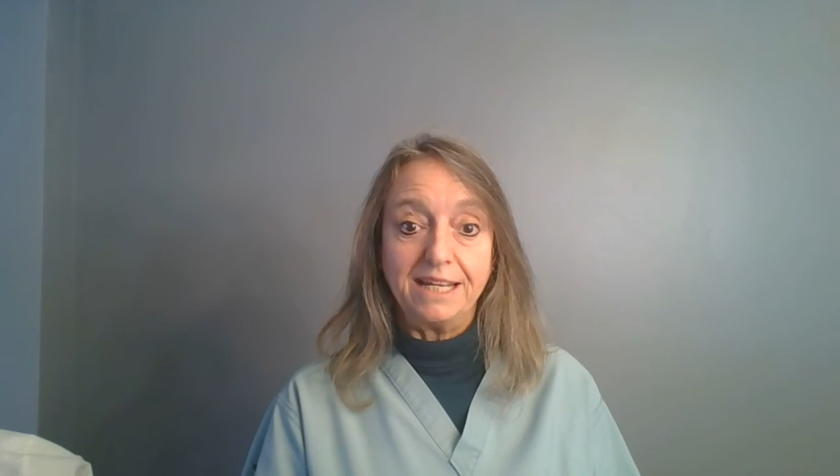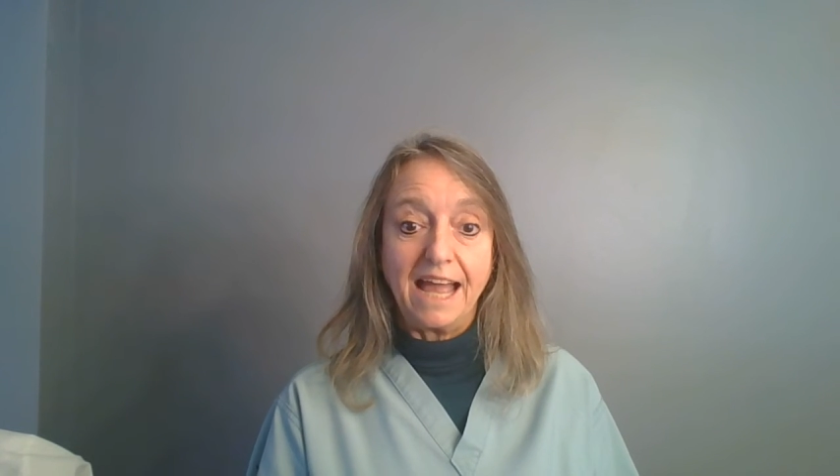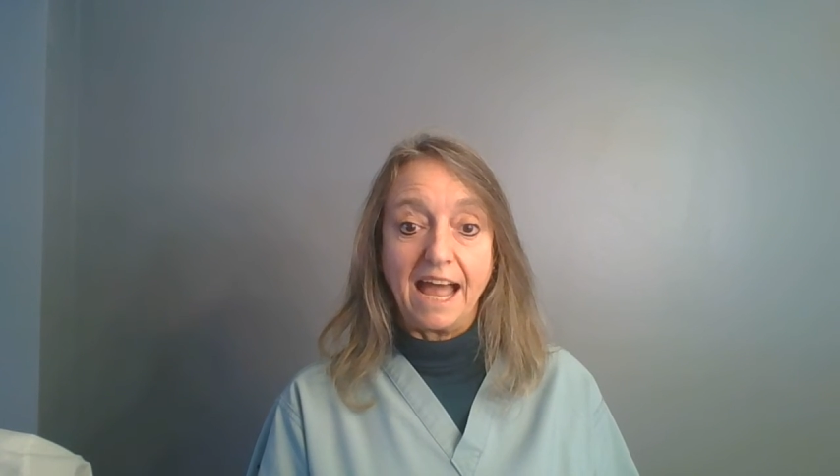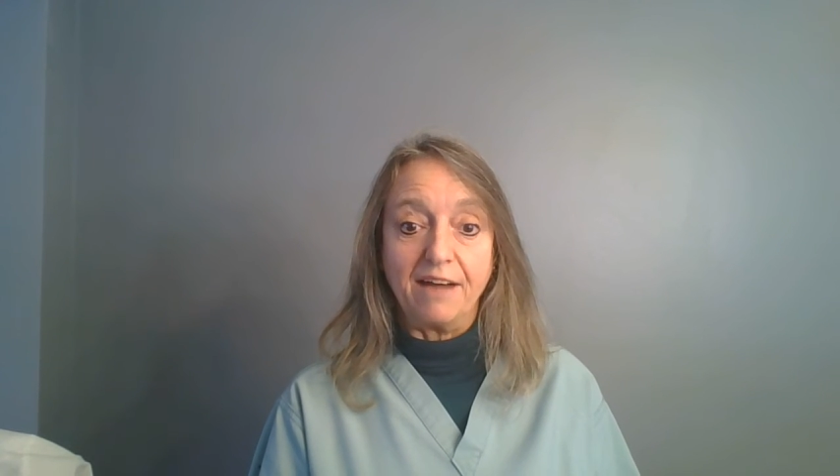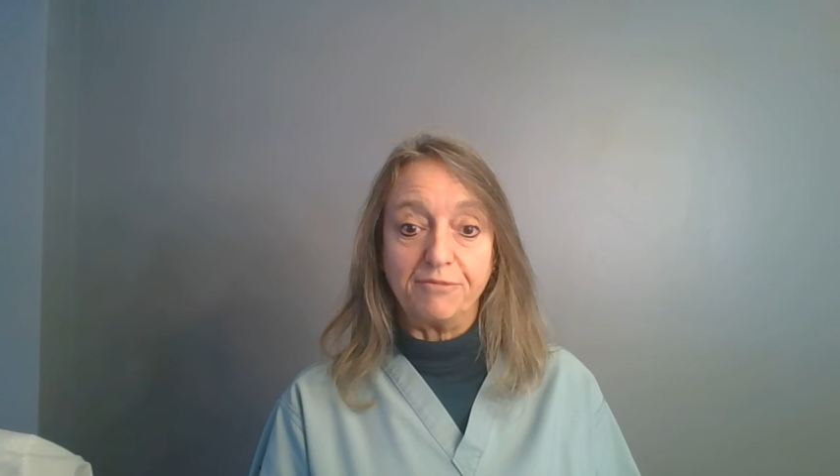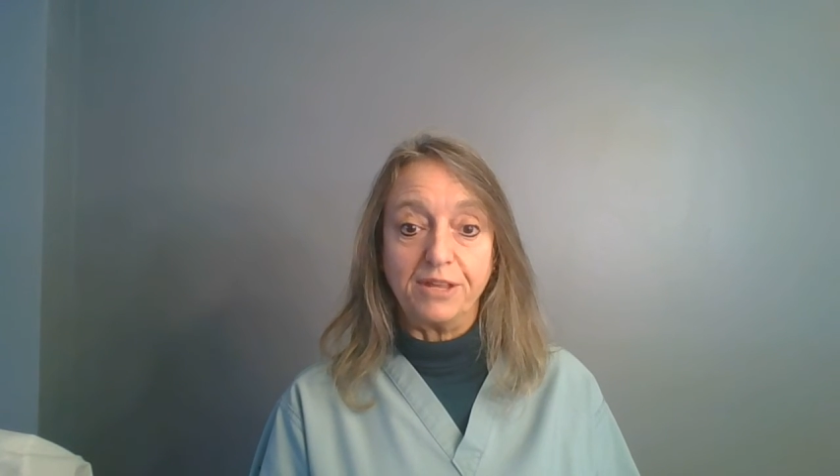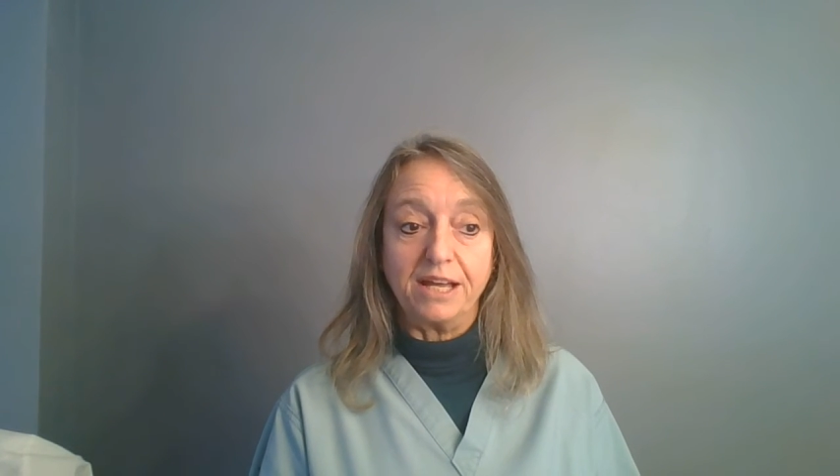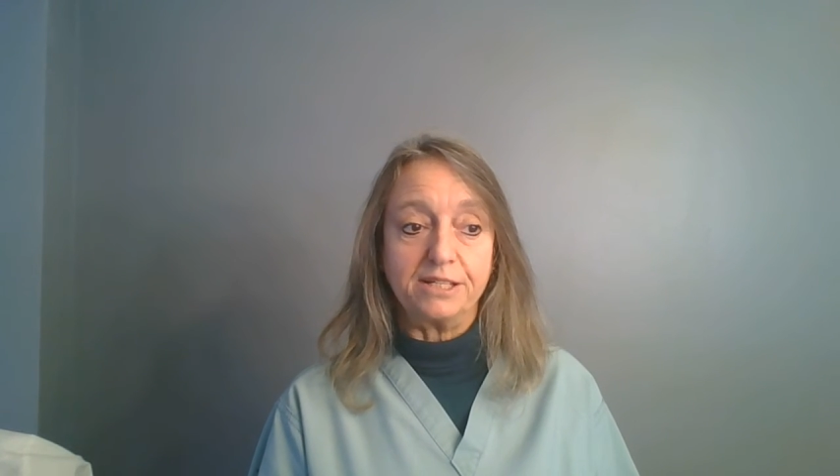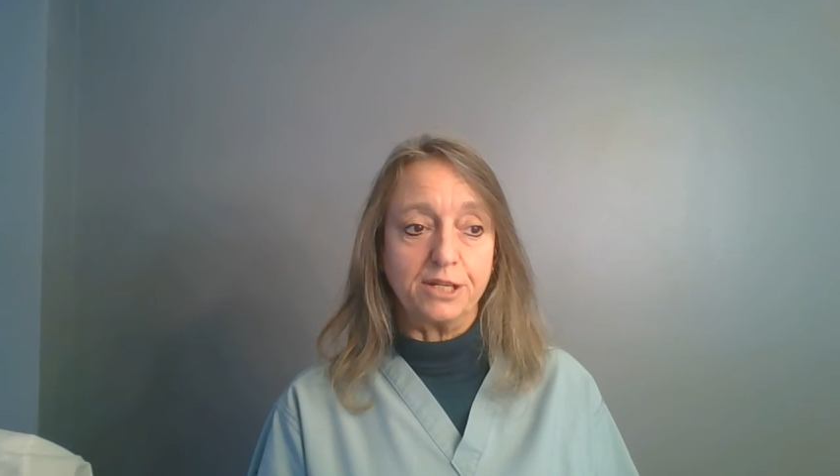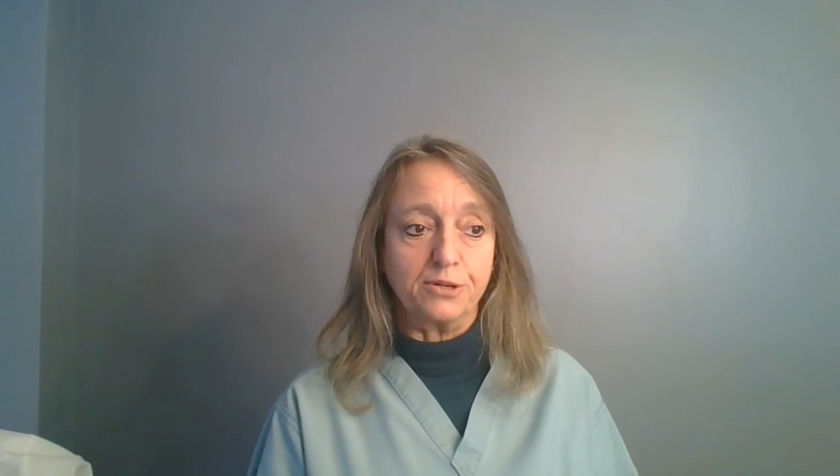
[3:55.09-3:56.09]
half
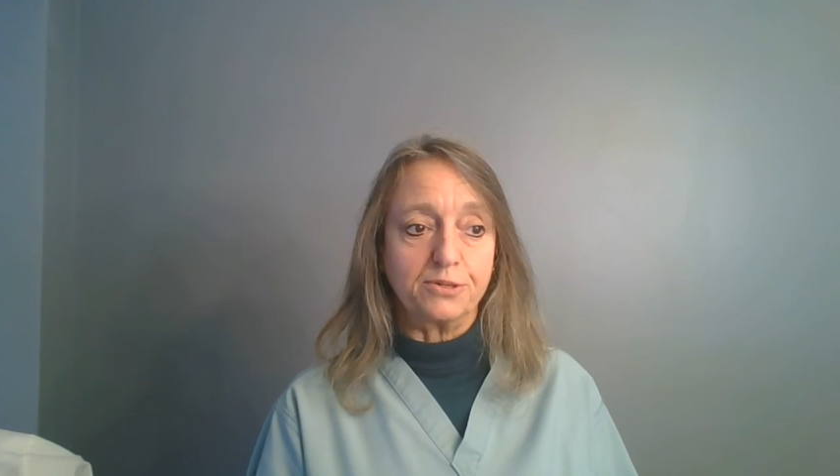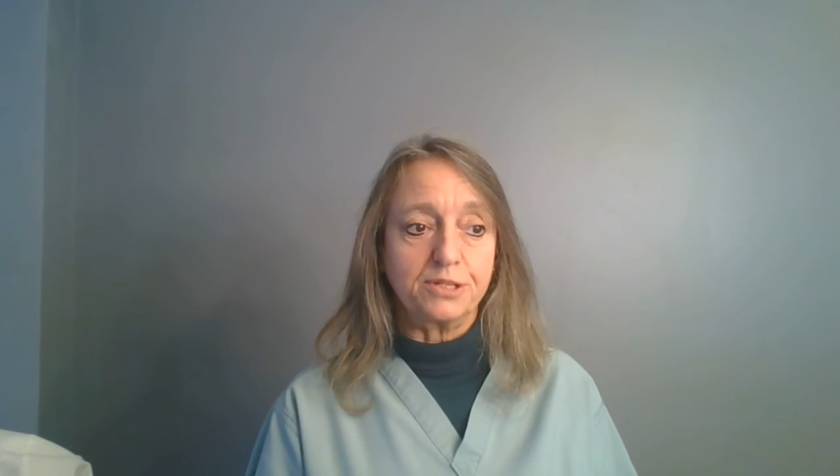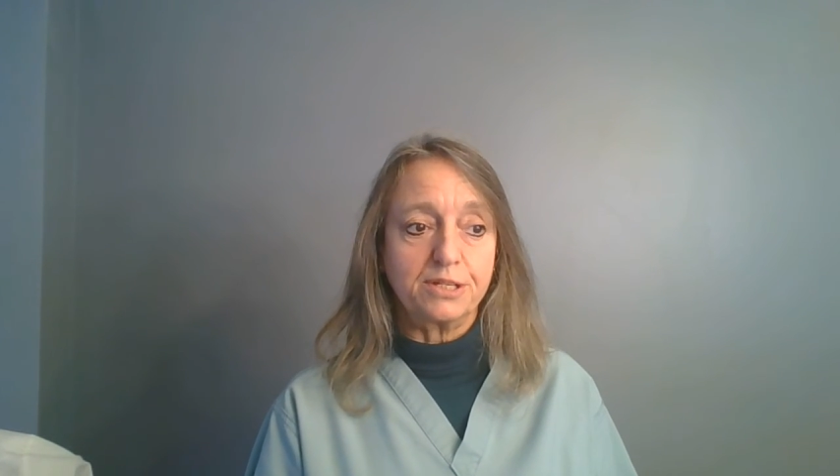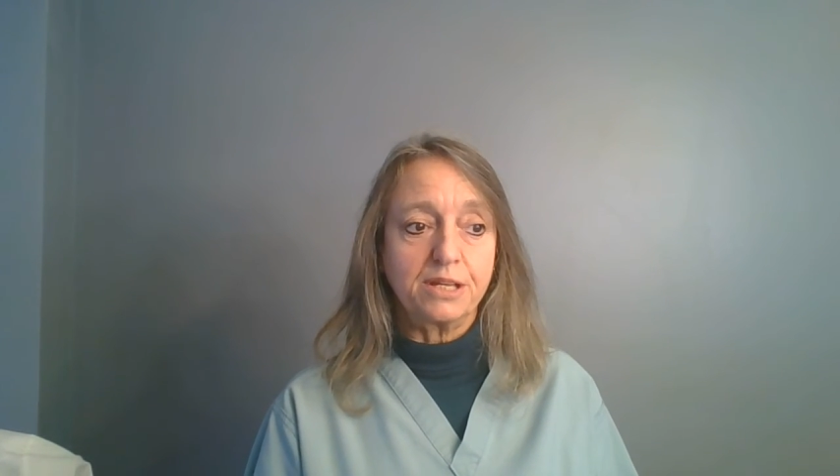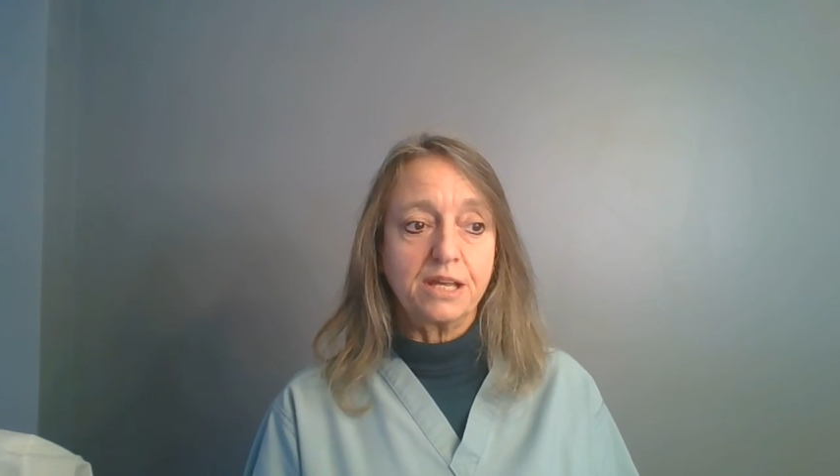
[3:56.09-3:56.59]
that dose.